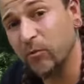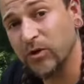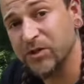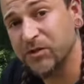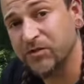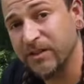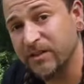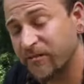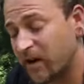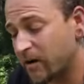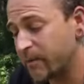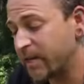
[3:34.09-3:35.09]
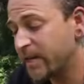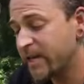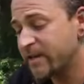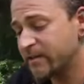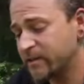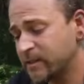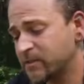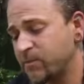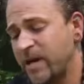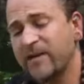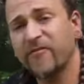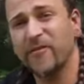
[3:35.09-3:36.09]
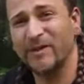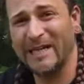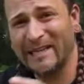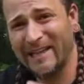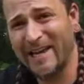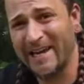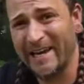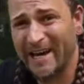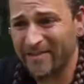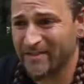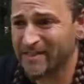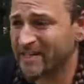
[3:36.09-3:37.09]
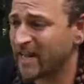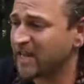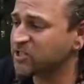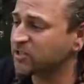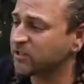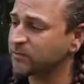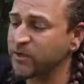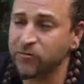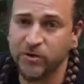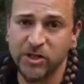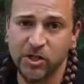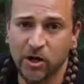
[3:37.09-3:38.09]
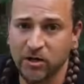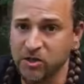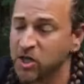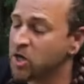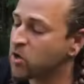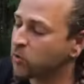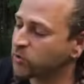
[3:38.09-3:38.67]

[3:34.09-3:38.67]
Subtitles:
from moisture in the environment, this is made from clay, and this can actually be recharged,